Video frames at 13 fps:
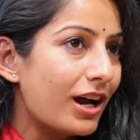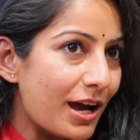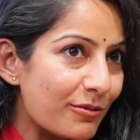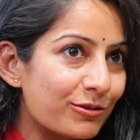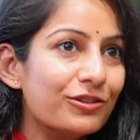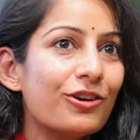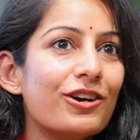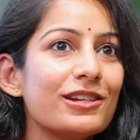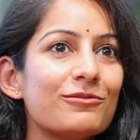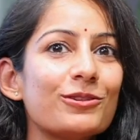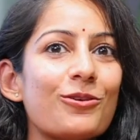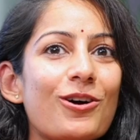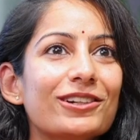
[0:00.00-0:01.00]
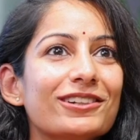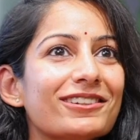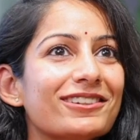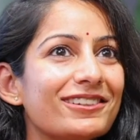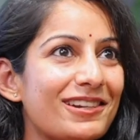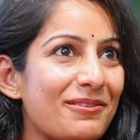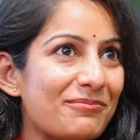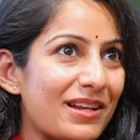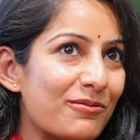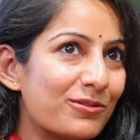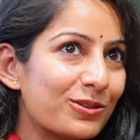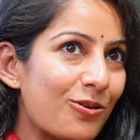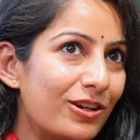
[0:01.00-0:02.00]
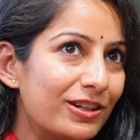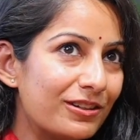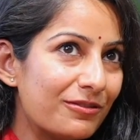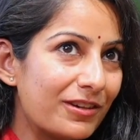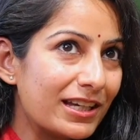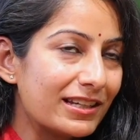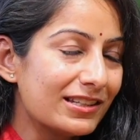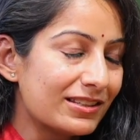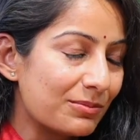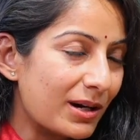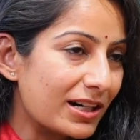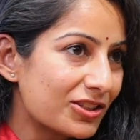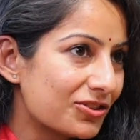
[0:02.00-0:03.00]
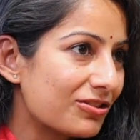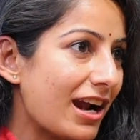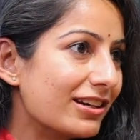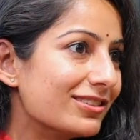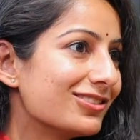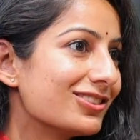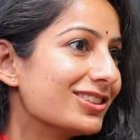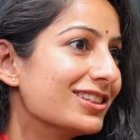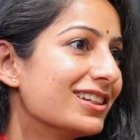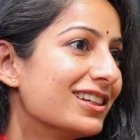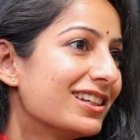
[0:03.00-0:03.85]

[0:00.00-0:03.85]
No, I would not even call it an attempt. I would call it a very smart strategy.